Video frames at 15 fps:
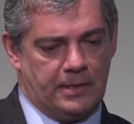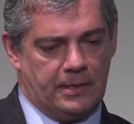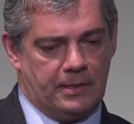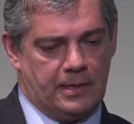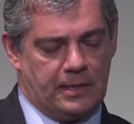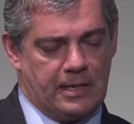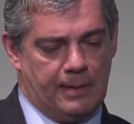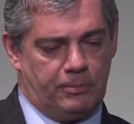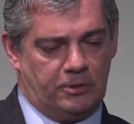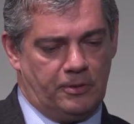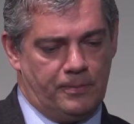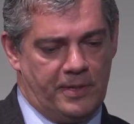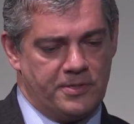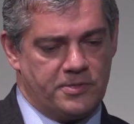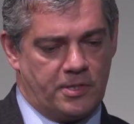a couple of
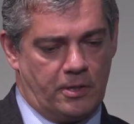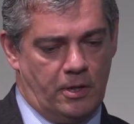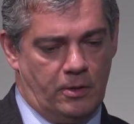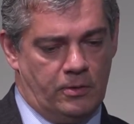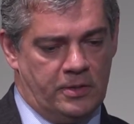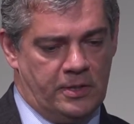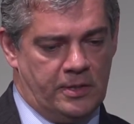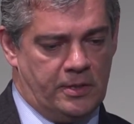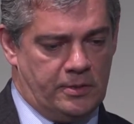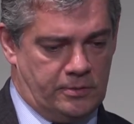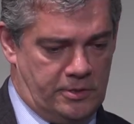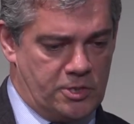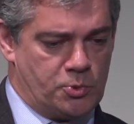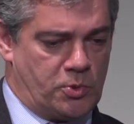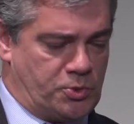months ago,
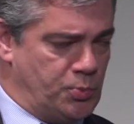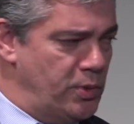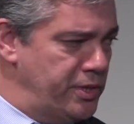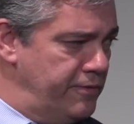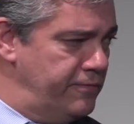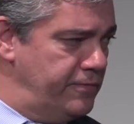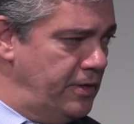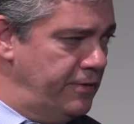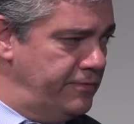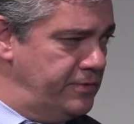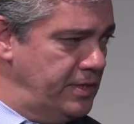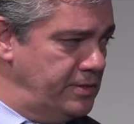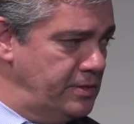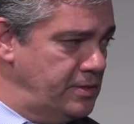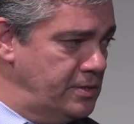this was one of
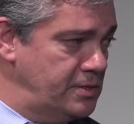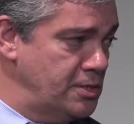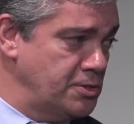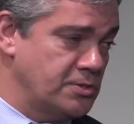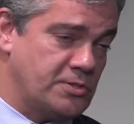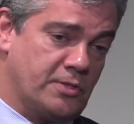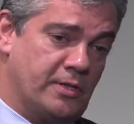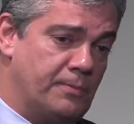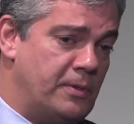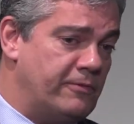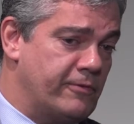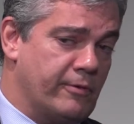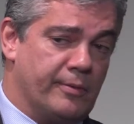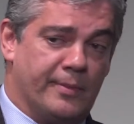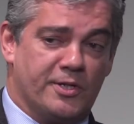the decisions. It's going to be
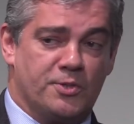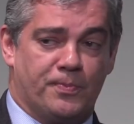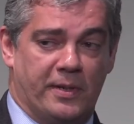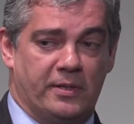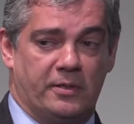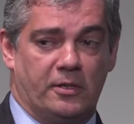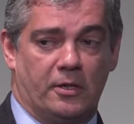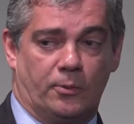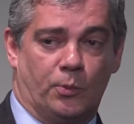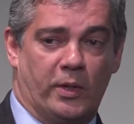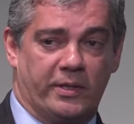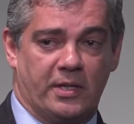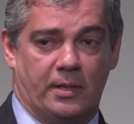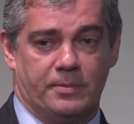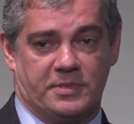very much pending on
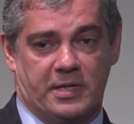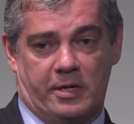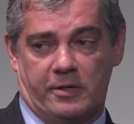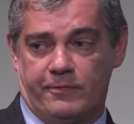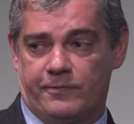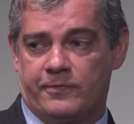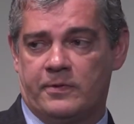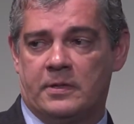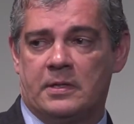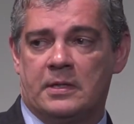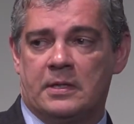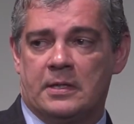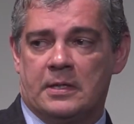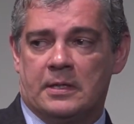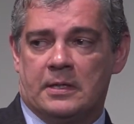what comes out
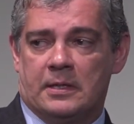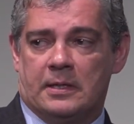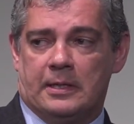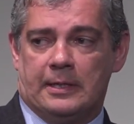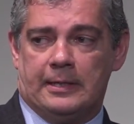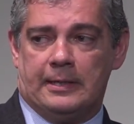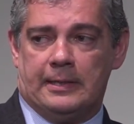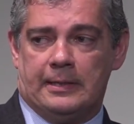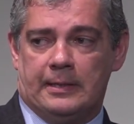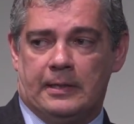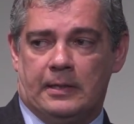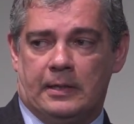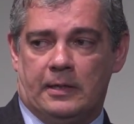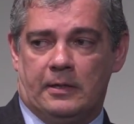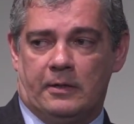
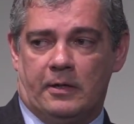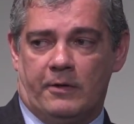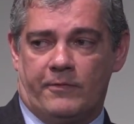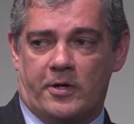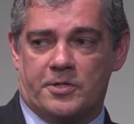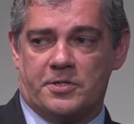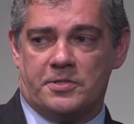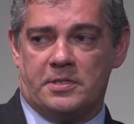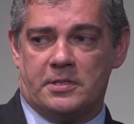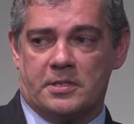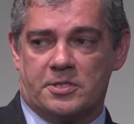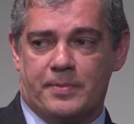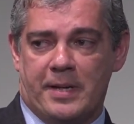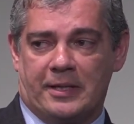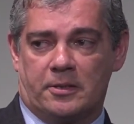of Argentina's
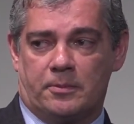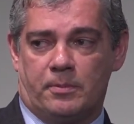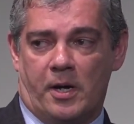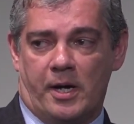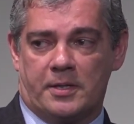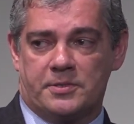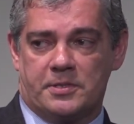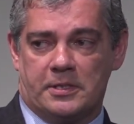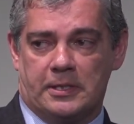ballot box